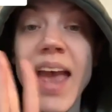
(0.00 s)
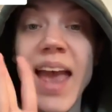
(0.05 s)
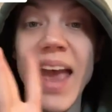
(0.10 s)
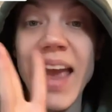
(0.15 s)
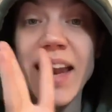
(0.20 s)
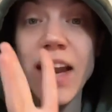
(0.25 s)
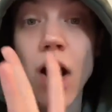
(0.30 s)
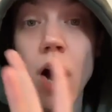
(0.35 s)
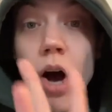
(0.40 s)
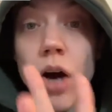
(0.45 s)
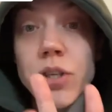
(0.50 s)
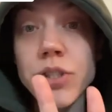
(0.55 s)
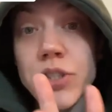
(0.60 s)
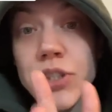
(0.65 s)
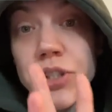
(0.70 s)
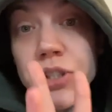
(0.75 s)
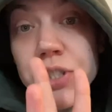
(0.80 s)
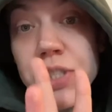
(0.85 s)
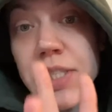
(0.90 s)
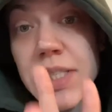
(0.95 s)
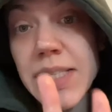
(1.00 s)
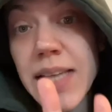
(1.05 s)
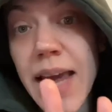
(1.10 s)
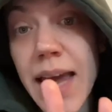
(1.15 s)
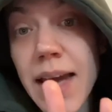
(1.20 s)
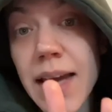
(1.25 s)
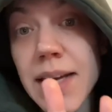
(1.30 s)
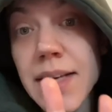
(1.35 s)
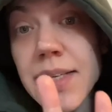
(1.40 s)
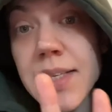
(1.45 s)
and
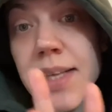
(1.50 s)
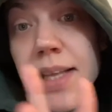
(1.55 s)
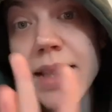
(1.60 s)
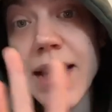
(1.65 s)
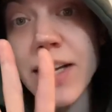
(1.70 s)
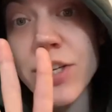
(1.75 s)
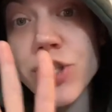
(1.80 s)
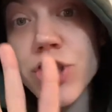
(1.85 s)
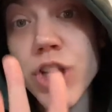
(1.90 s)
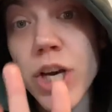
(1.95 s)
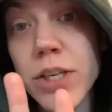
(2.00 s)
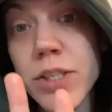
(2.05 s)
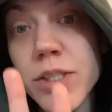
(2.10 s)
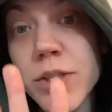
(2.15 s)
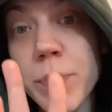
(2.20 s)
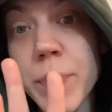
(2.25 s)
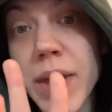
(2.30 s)
understand that just